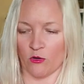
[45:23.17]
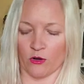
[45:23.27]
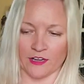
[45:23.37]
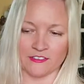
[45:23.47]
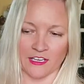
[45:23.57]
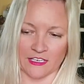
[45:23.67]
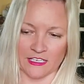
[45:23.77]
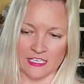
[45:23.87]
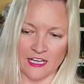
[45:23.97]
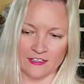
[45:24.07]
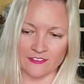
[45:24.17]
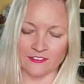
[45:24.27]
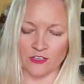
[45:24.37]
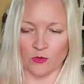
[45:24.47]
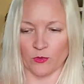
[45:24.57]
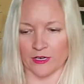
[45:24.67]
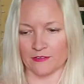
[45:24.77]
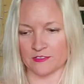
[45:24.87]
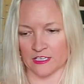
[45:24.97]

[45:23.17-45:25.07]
or I second guess, what I've